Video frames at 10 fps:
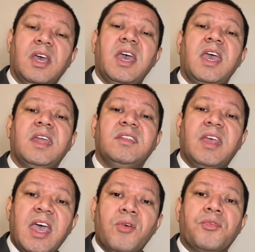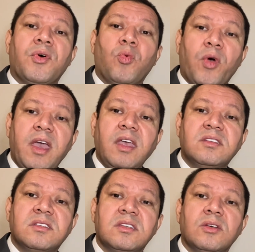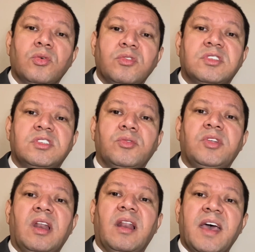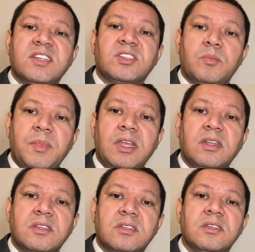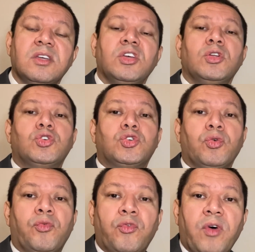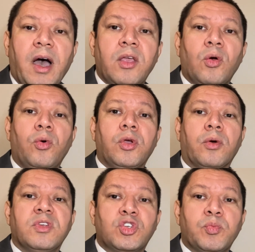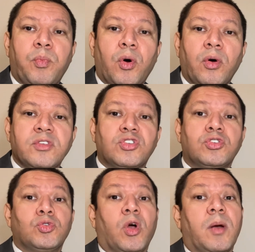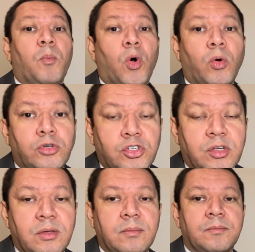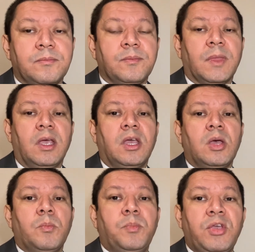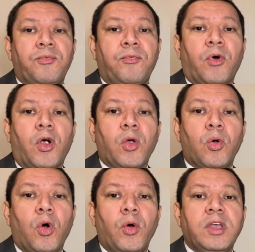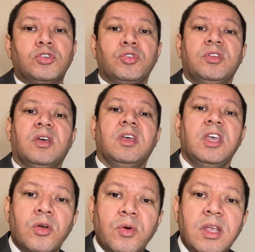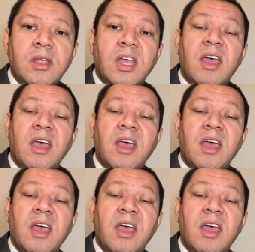And never wait until the last minute to file your response to her motion. Before going to the hearing,